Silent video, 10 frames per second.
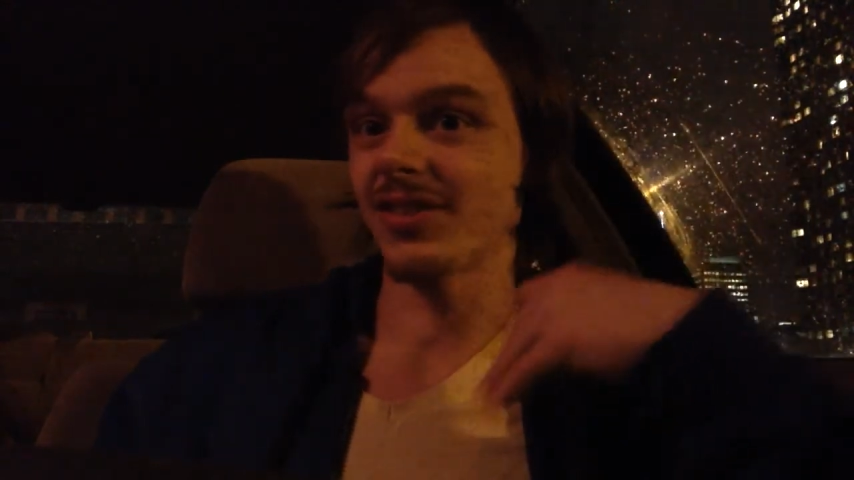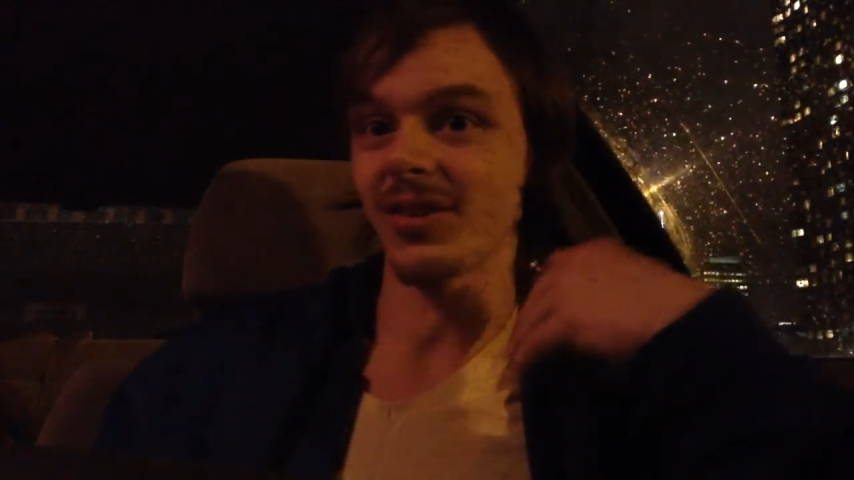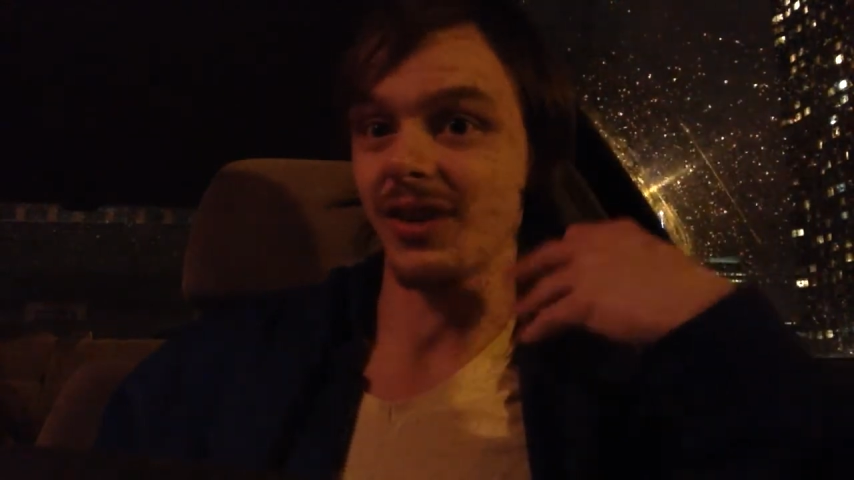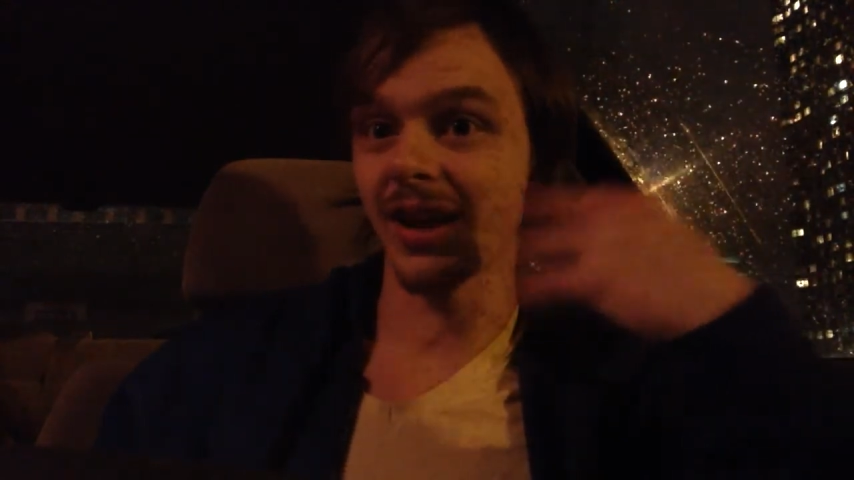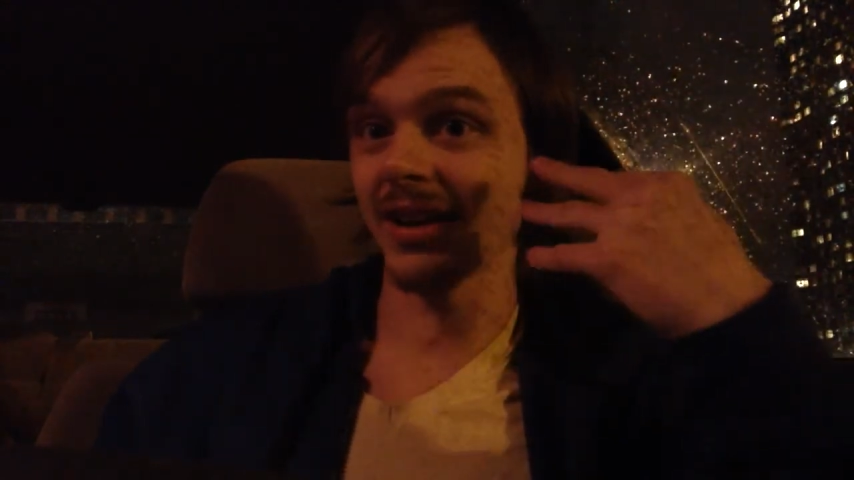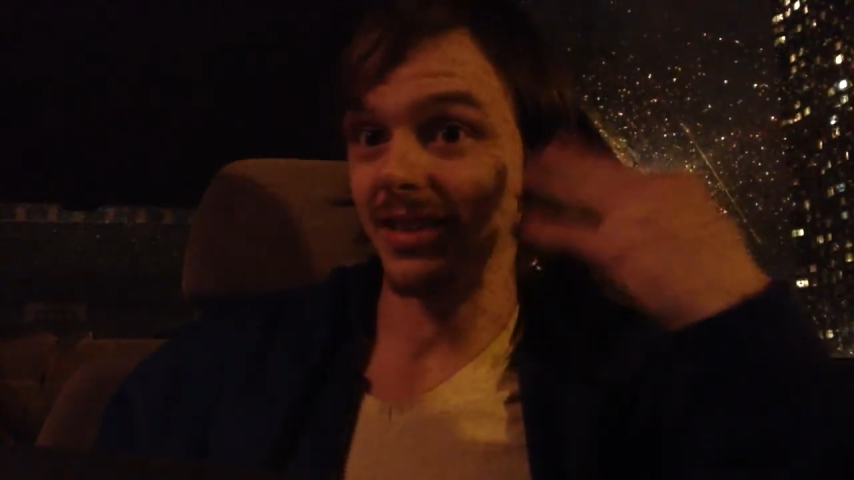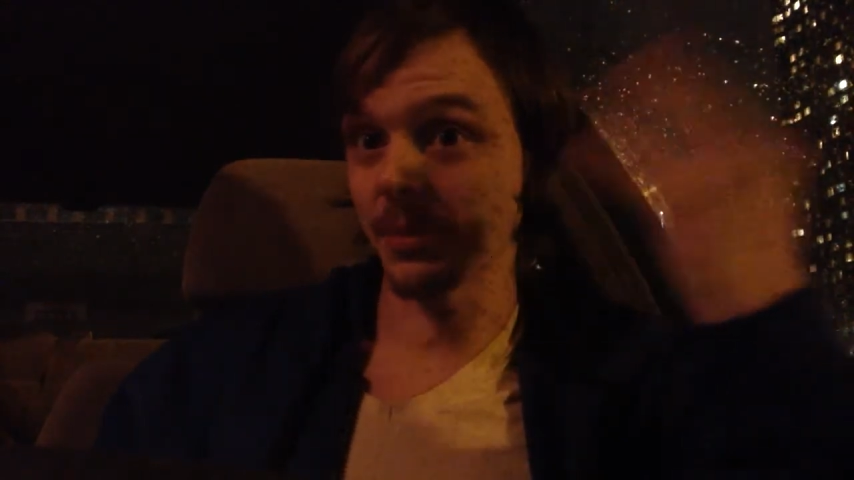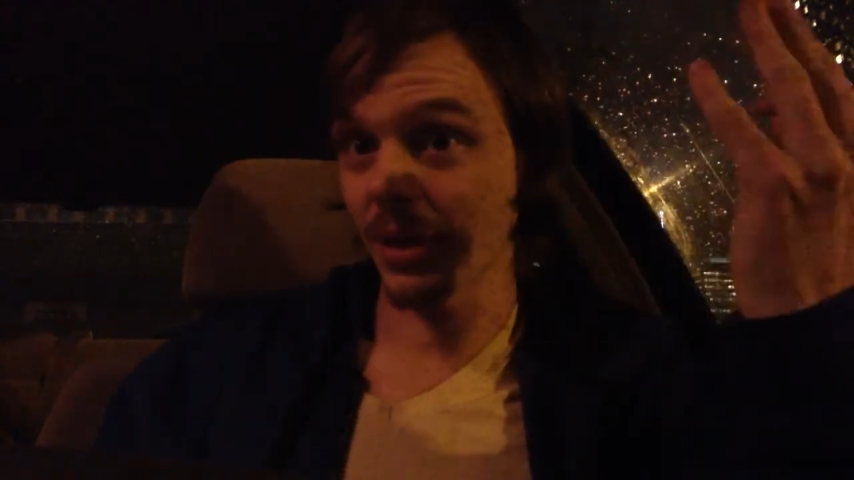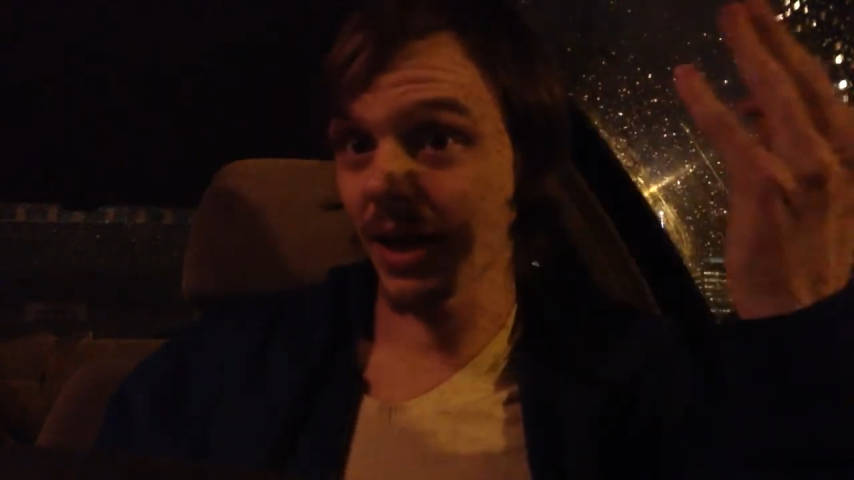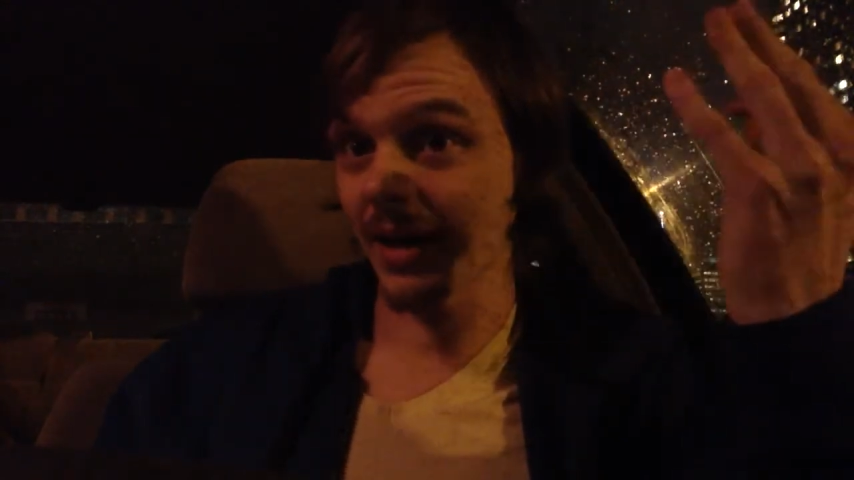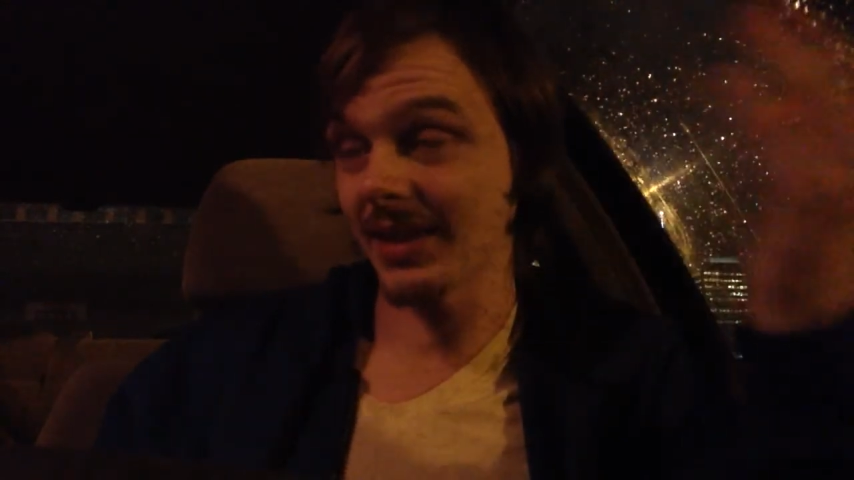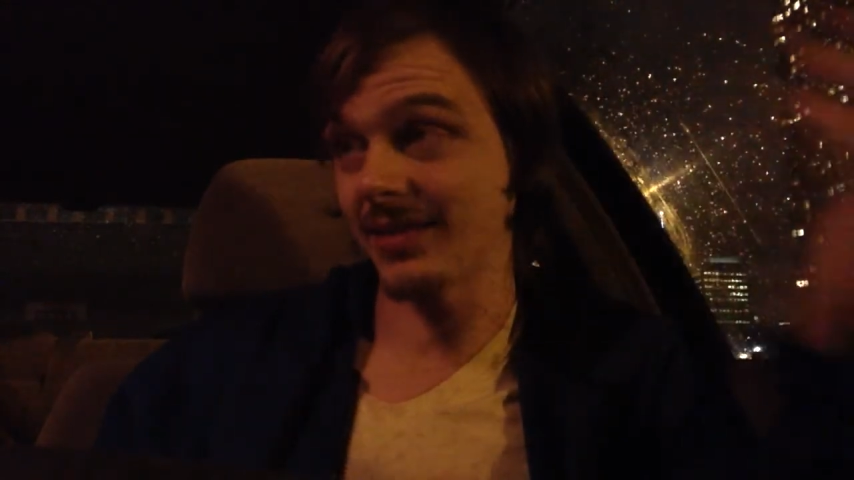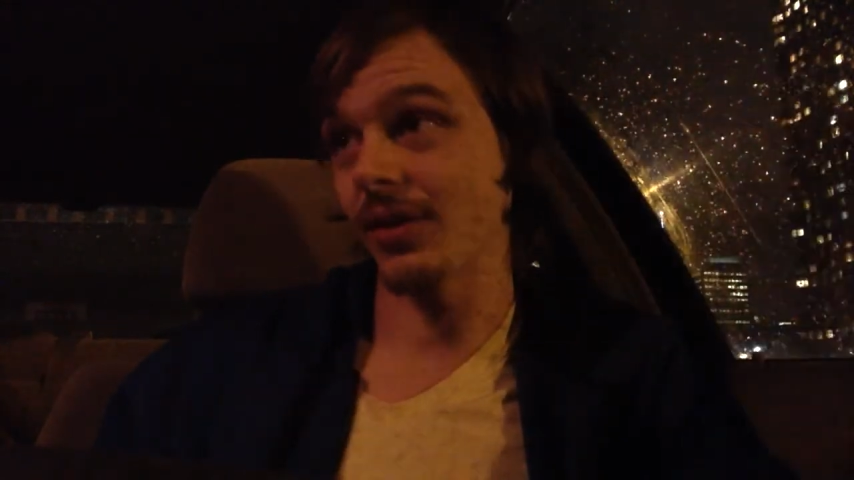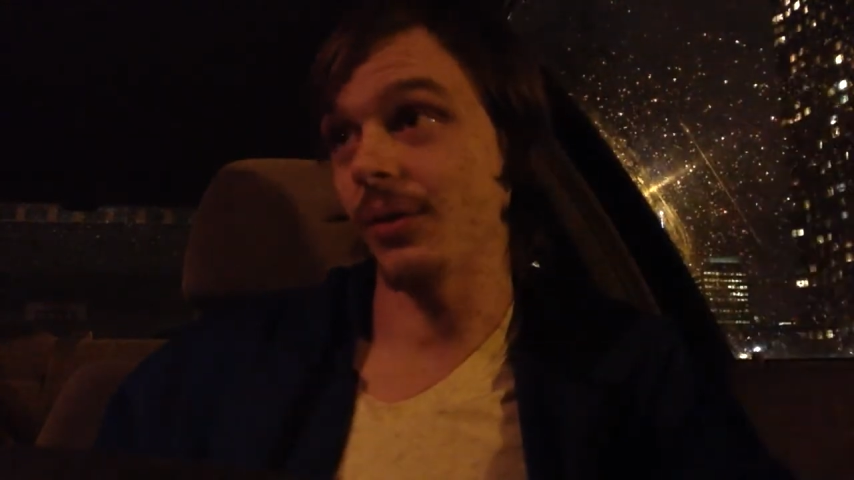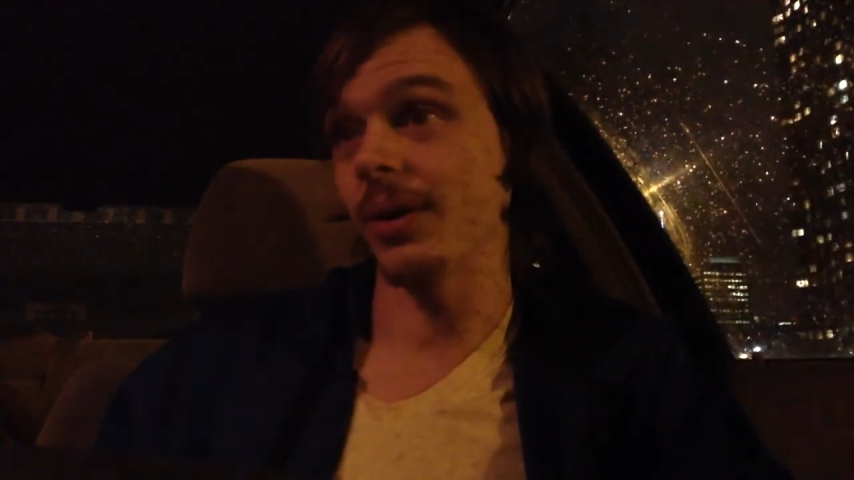or any of the plot
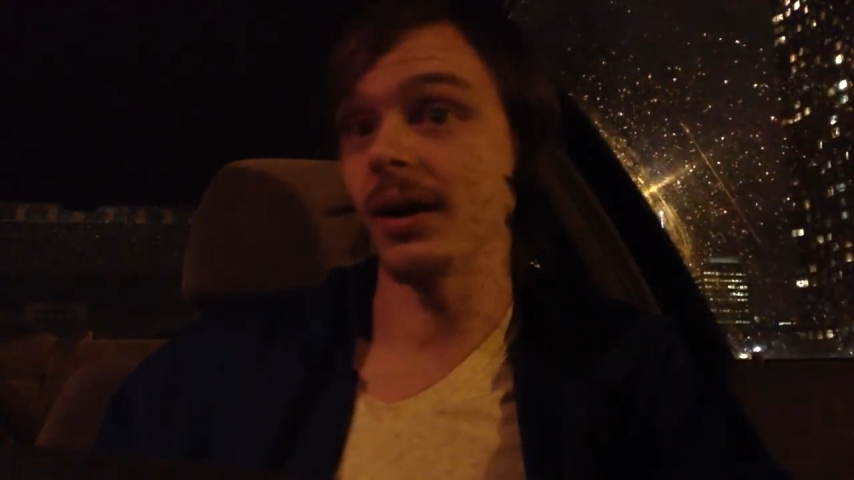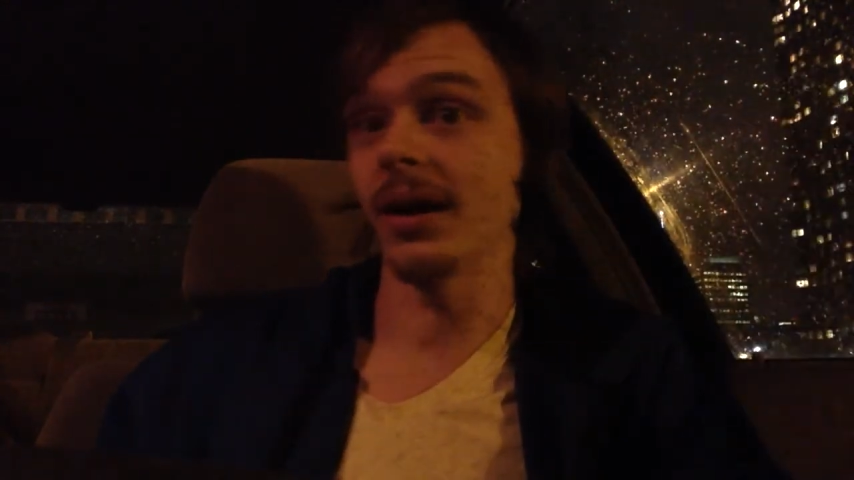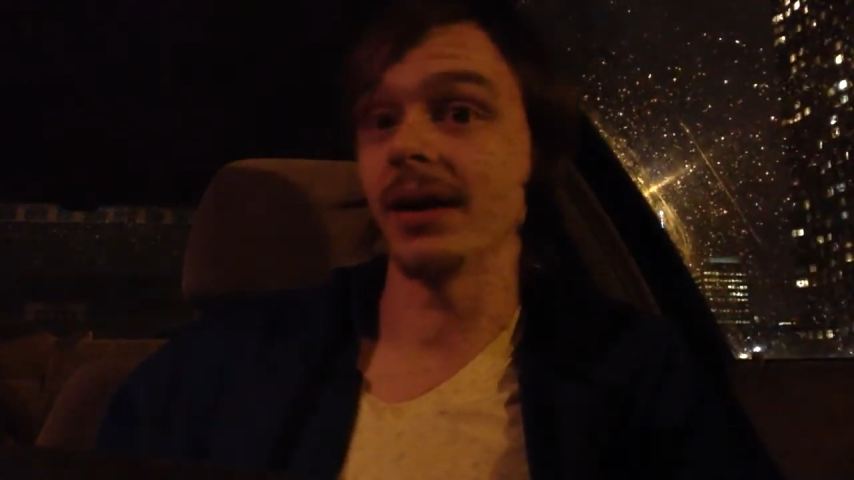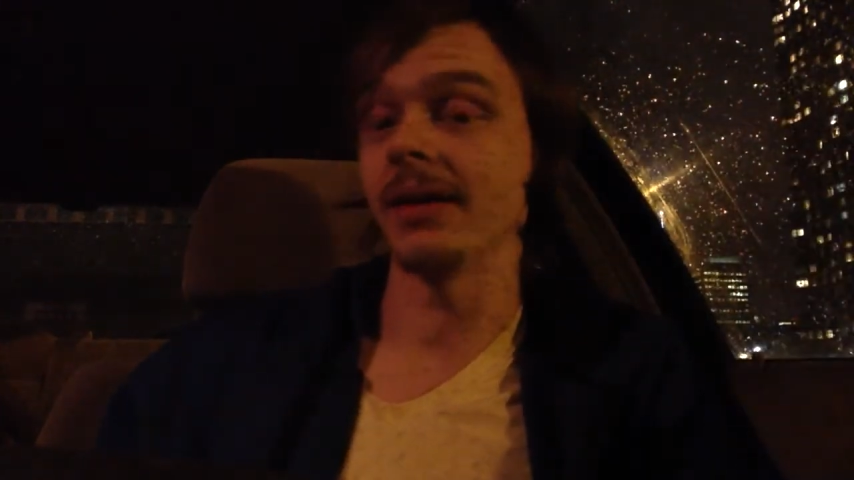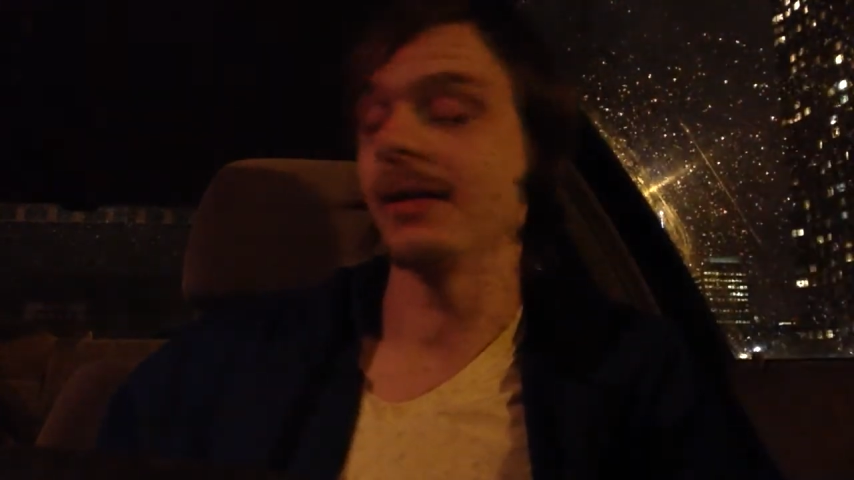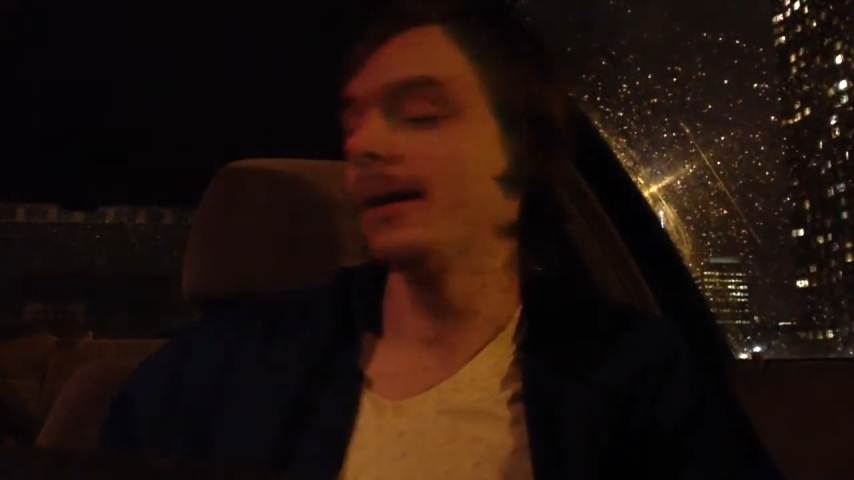that's going on.